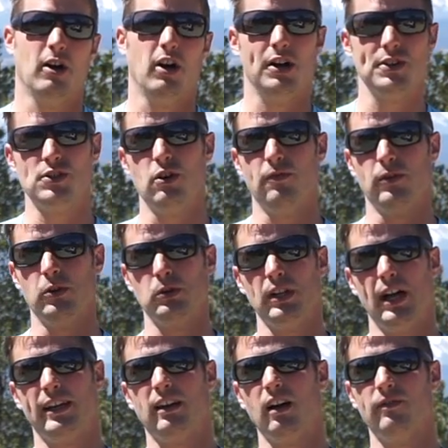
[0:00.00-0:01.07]
Also, if you
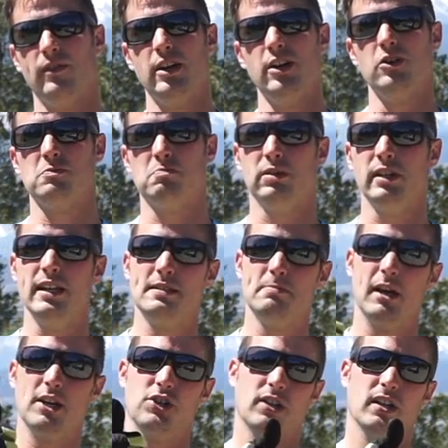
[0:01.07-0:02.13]
like our videos, please
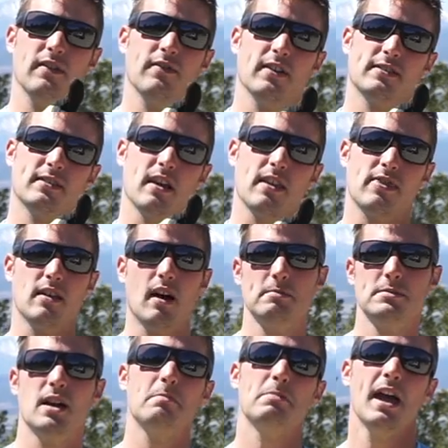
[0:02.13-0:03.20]
make sure to give us a
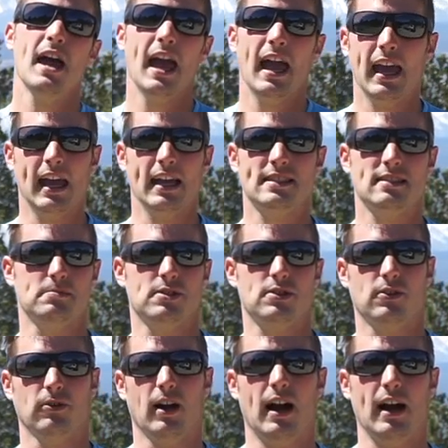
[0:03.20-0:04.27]
thumbs up and
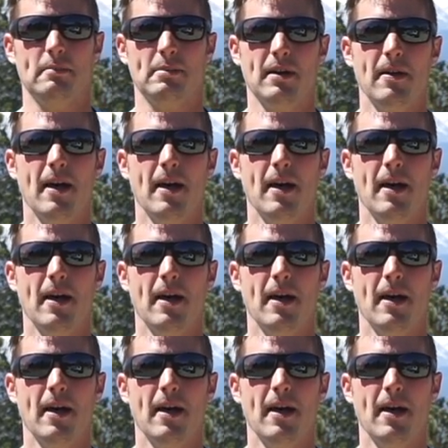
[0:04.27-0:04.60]
subscribe.